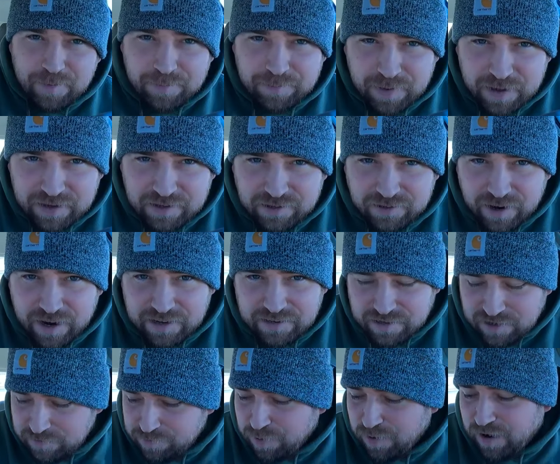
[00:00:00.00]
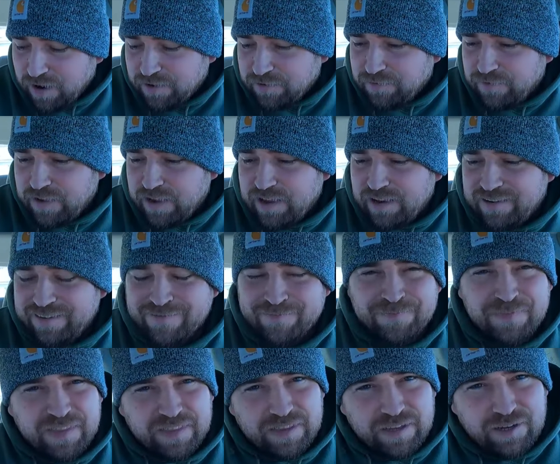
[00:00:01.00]
I'm a big Jurassic Park fan.
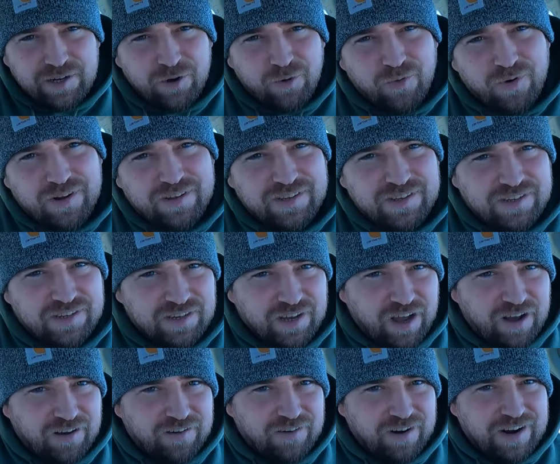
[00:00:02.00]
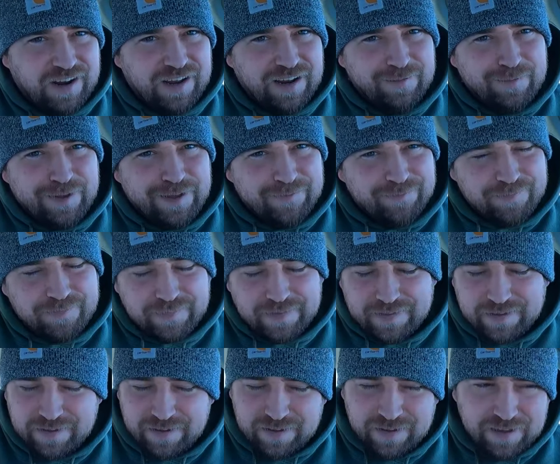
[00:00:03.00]
The new ones suck, right? I mean,
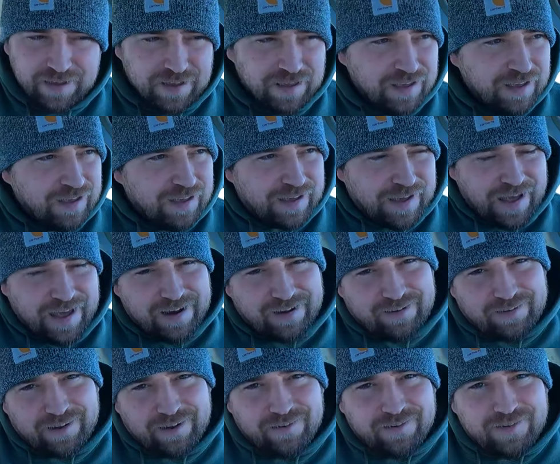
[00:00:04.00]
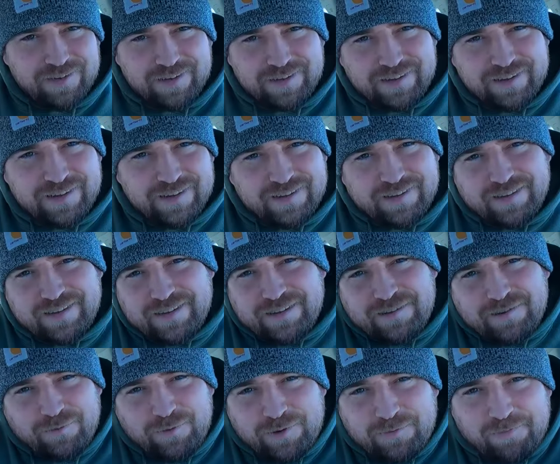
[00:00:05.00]
I don't know.
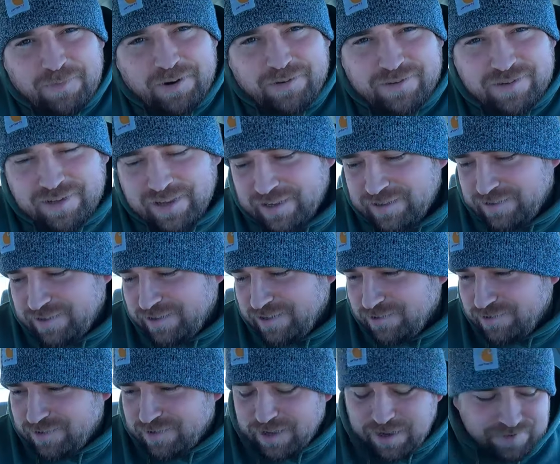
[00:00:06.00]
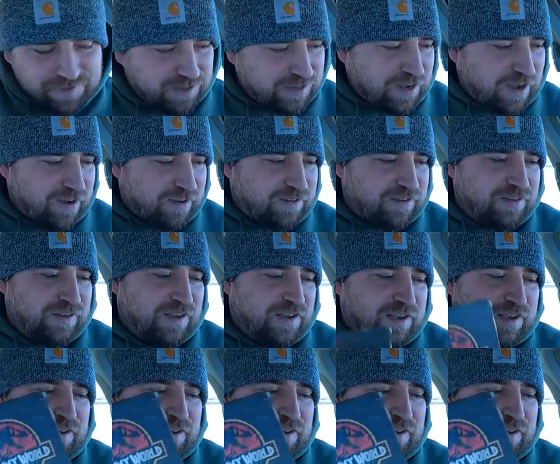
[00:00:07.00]
It's with most things. The new stuff sucks.